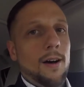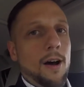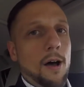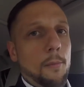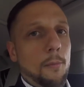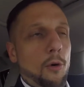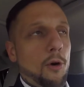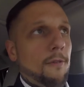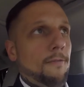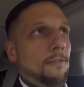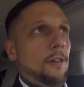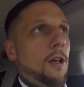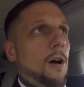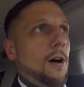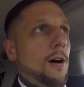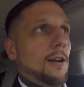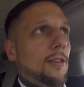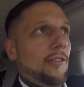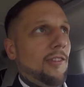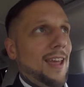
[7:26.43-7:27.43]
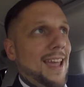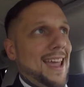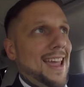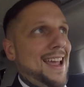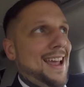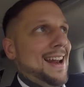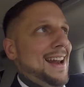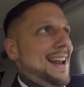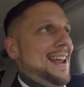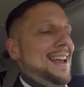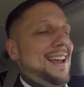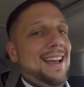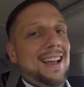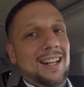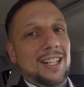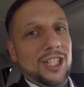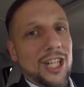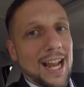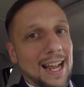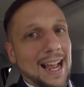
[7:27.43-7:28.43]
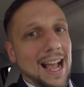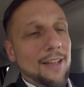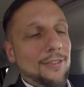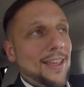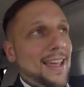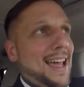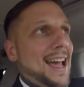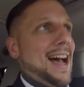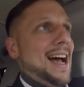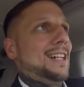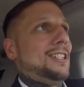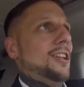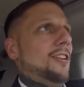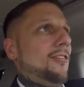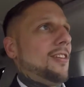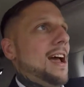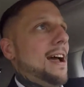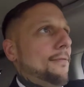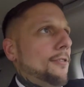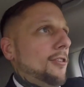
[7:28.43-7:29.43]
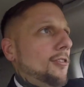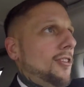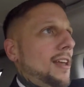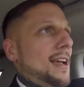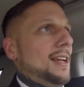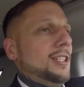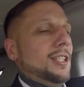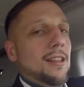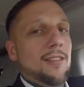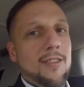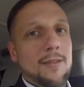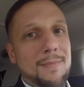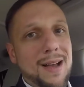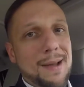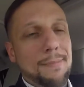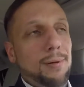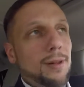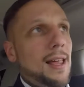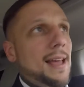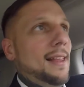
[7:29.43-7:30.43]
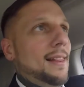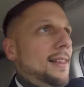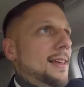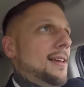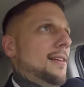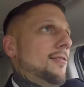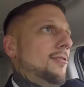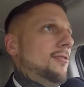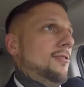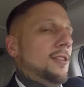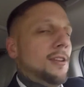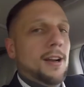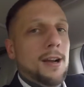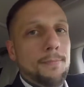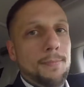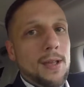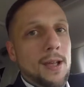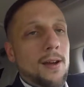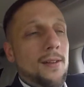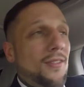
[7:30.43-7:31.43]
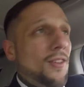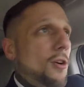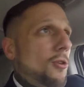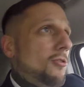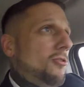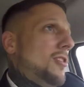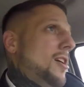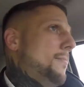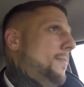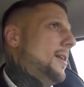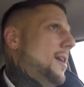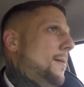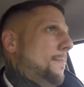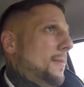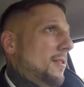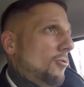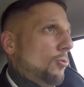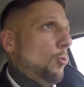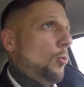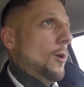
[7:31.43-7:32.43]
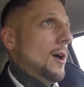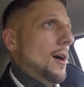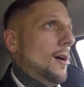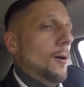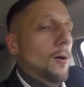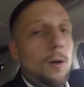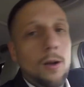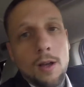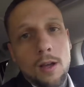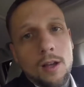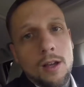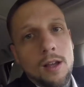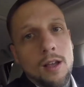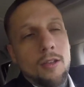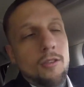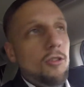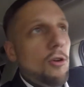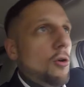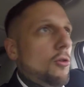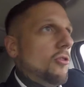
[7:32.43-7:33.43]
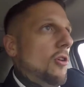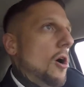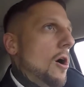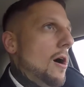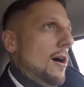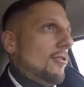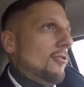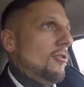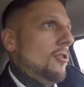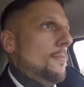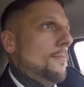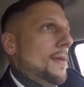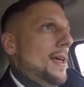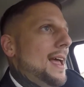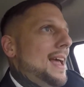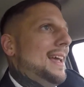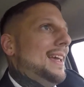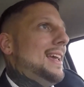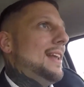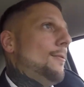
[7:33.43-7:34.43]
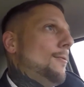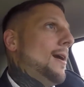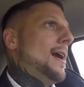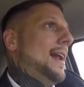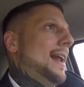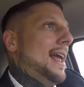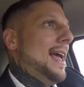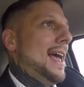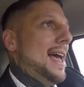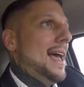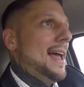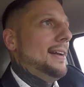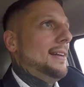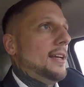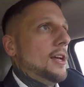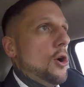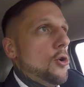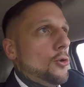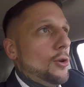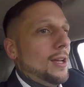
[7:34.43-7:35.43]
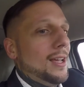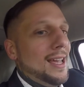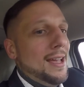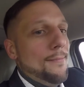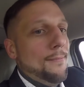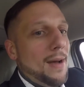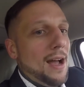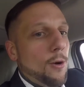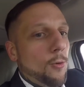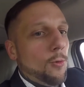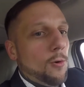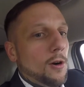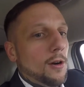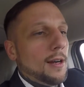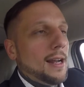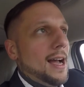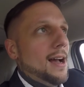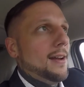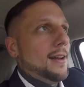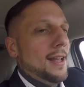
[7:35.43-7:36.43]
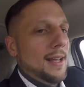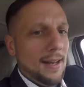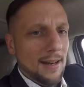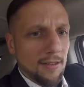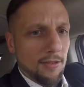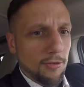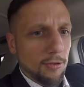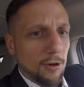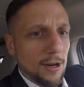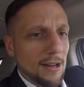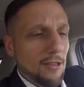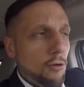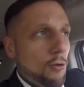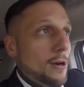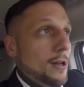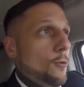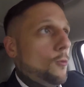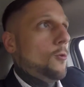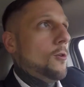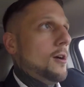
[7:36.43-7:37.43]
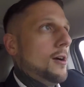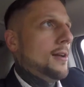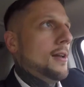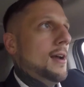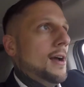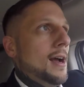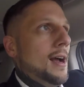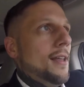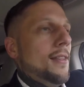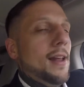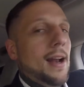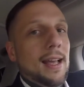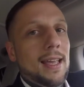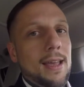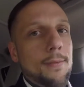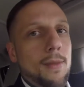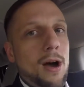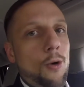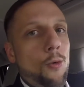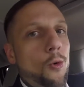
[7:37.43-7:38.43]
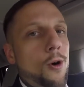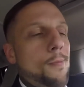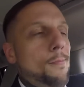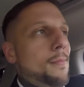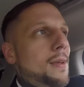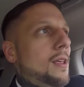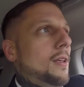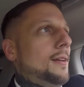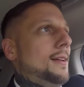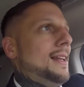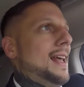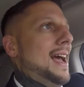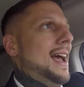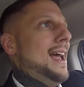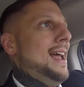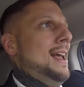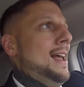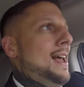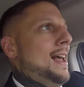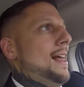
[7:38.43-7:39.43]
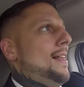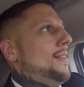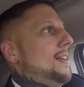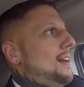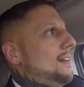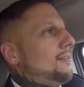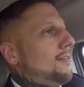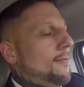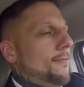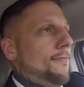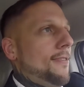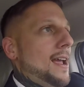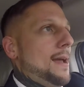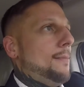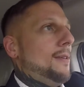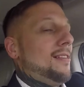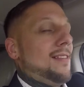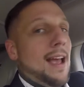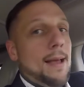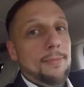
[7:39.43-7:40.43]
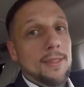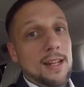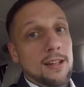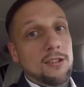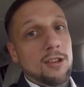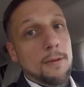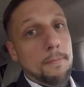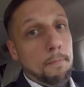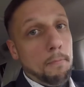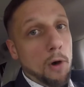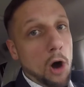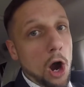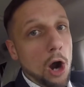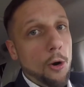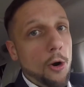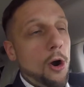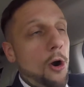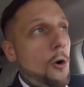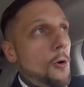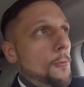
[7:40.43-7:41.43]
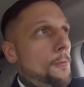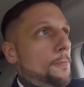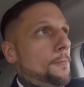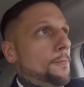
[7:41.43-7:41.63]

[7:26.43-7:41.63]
on more vlogs, and check out the Conscious Conversations in my playlist. They're going to be on those coming up as well. So it was awesome. Getting ready to head to go get my workout in. It's three twenty-one. Then I get my one meal a day. Then it's some family time. Then tomorrow,